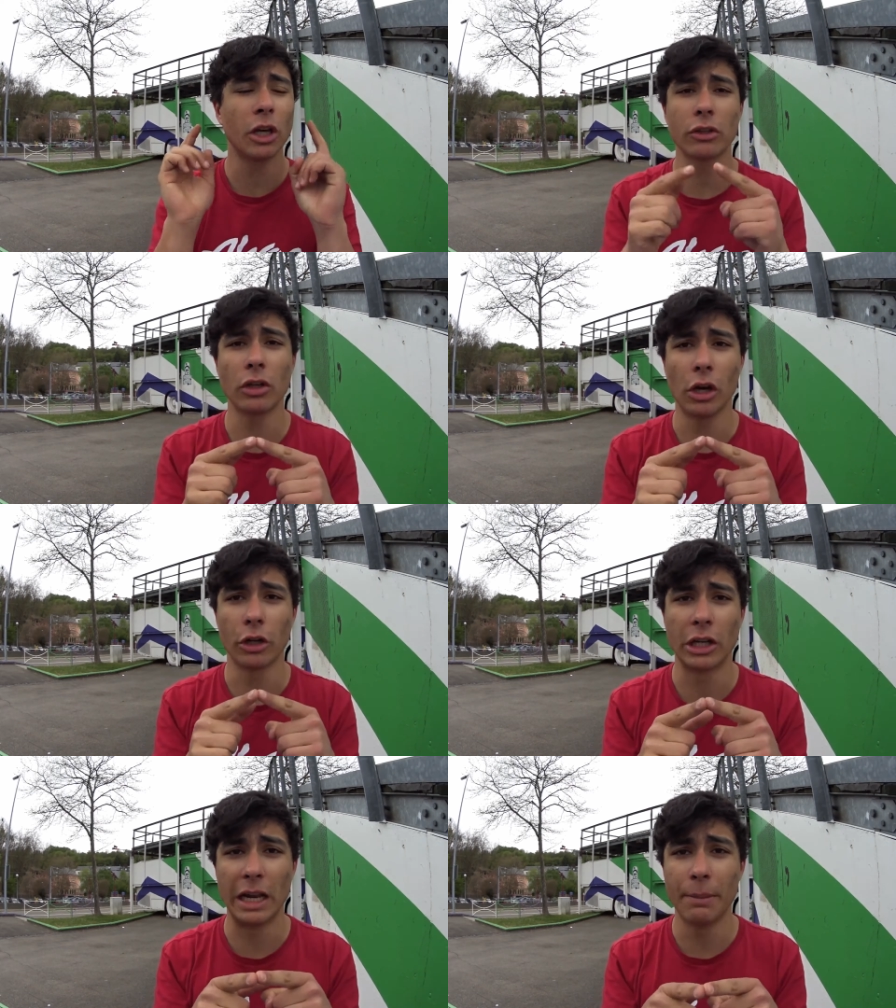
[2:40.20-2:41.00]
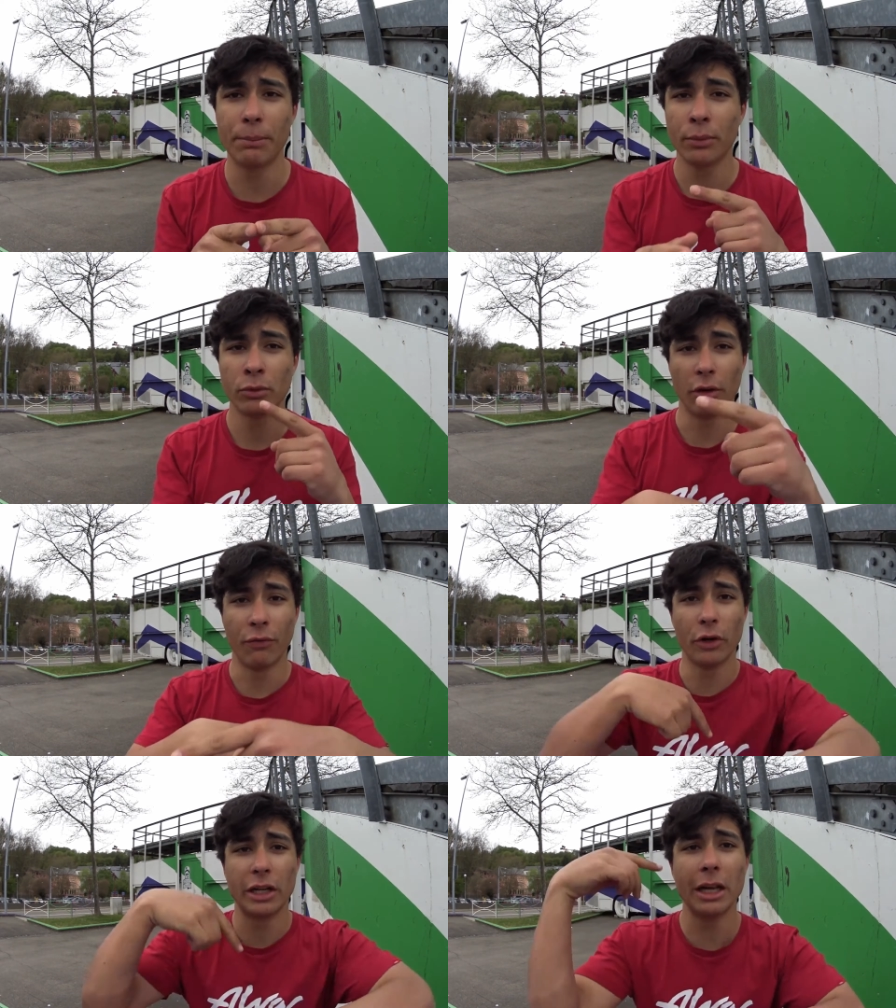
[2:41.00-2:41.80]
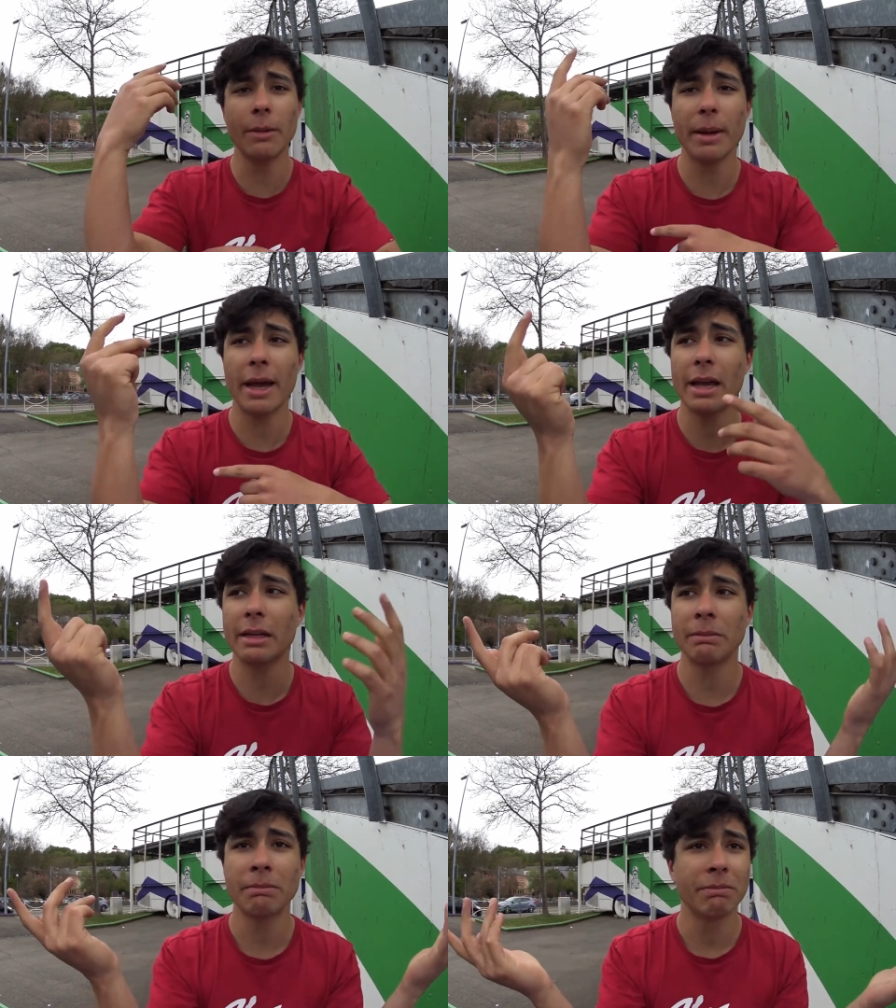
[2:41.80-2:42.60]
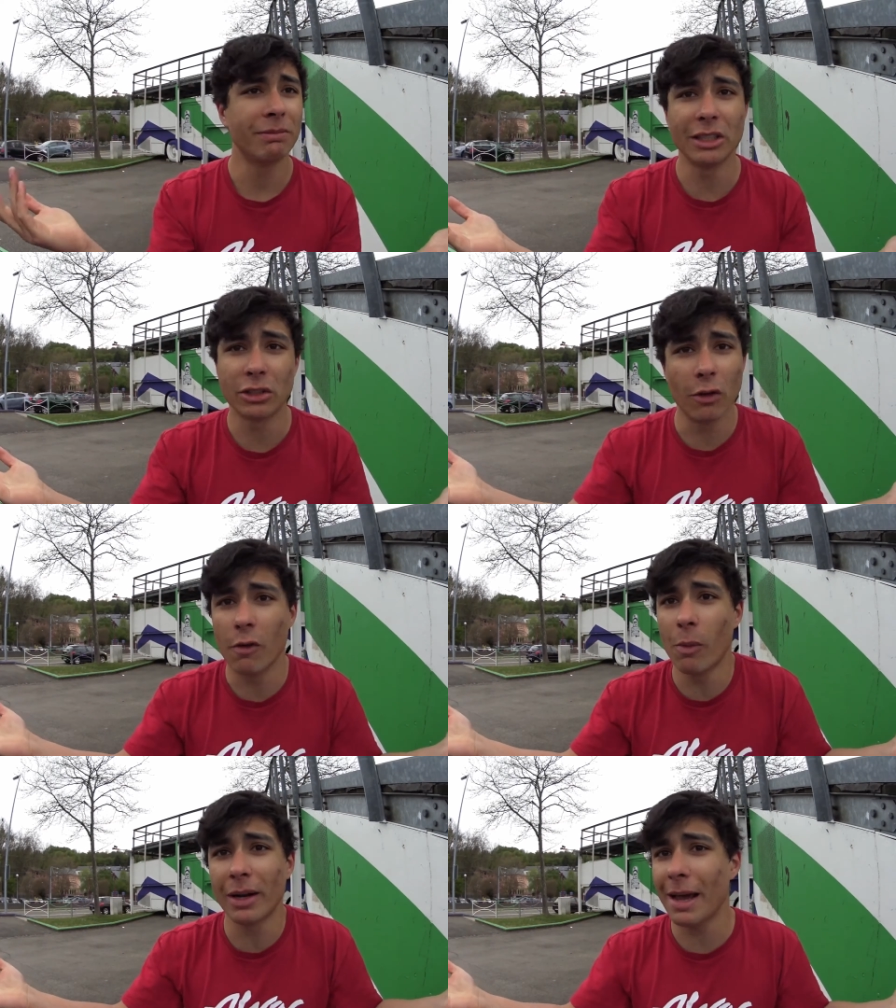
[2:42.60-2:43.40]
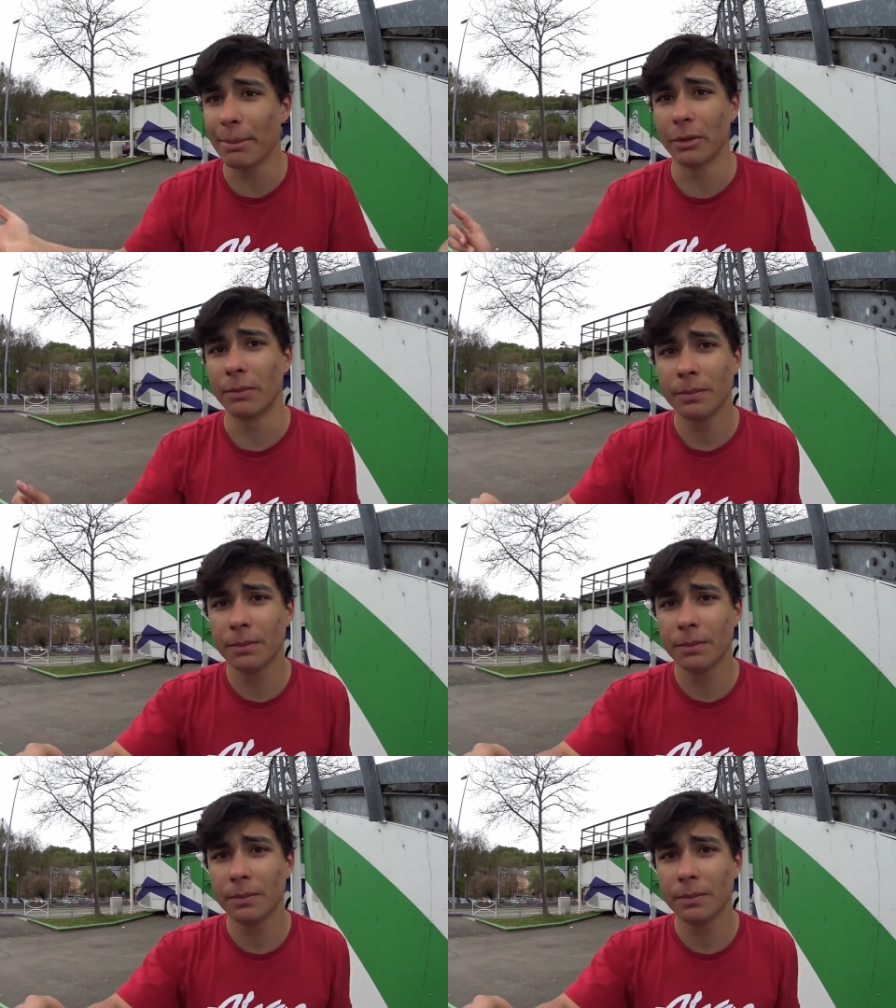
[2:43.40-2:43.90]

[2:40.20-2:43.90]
to the other clip, to the further clip, and discover what happened.